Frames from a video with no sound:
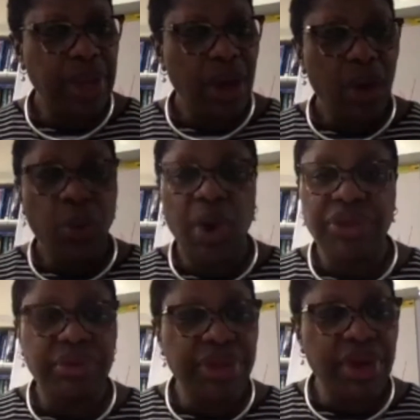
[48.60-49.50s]

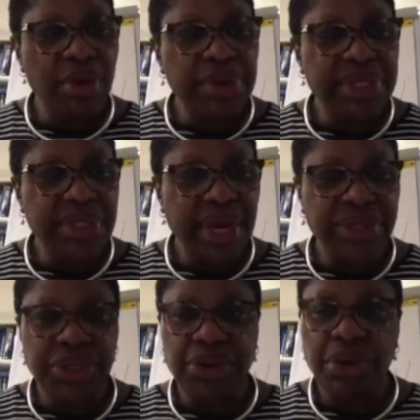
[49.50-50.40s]
Whether in the urban
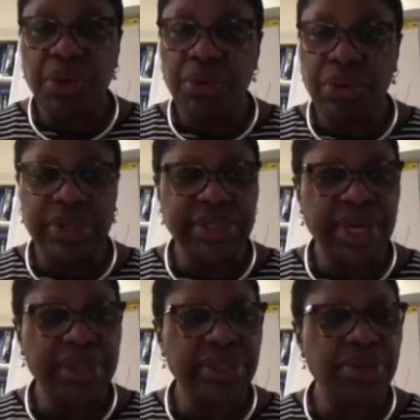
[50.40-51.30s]
sector or rural
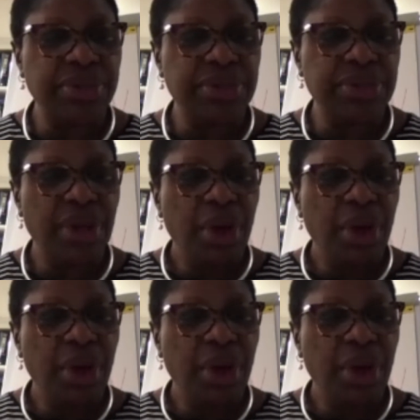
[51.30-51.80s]
sectors,